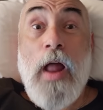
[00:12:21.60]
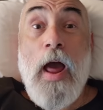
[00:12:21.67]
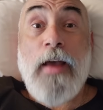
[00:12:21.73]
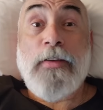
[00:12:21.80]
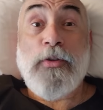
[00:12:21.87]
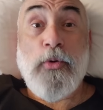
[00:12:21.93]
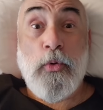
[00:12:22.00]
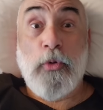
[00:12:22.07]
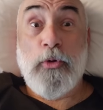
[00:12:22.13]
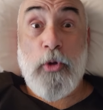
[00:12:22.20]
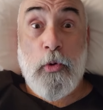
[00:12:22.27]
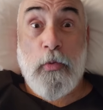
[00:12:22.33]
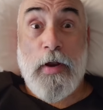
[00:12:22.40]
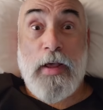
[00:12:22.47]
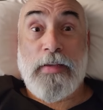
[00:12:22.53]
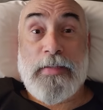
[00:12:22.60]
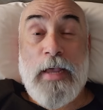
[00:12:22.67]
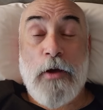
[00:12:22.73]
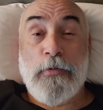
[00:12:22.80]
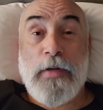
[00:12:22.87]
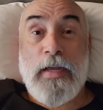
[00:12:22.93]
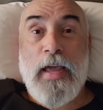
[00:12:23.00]
in high school knew that I
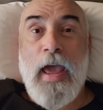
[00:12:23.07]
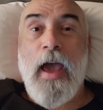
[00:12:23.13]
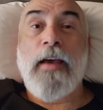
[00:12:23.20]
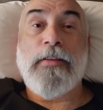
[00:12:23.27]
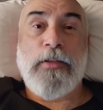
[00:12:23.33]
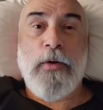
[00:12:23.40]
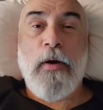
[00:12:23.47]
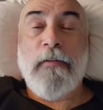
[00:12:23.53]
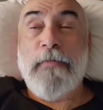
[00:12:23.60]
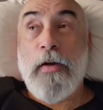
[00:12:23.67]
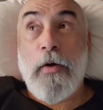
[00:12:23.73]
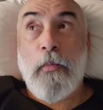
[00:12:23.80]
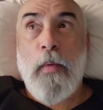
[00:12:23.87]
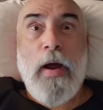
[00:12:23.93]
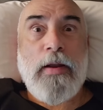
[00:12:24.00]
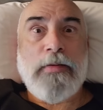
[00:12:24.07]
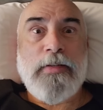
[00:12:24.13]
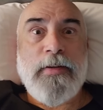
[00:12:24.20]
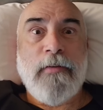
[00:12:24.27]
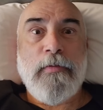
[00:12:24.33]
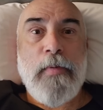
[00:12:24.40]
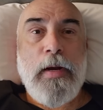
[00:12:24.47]
sounded gay, so I figured, why
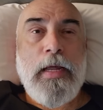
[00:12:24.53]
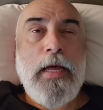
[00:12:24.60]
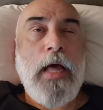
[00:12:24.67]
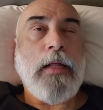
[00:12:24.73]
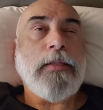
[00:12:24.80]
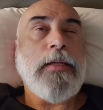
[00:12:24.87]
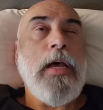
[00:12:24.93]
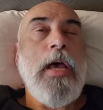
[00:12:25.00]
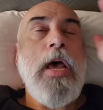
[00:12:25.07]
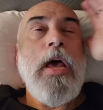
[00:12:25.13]
doesn't everybody else?